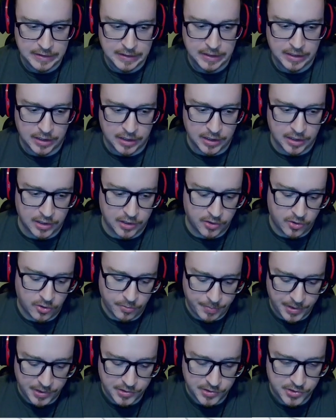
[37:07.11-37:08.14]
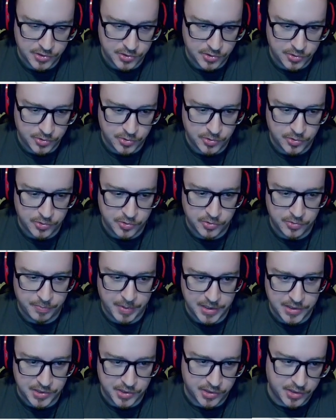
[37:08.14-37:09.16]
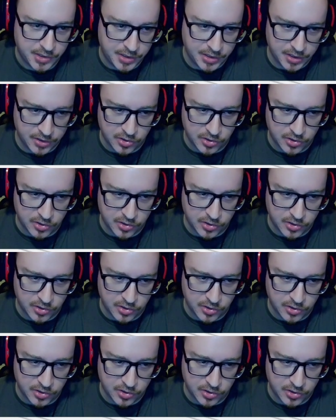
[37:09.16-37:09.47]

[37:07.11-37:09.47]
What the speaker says: hoping to basically get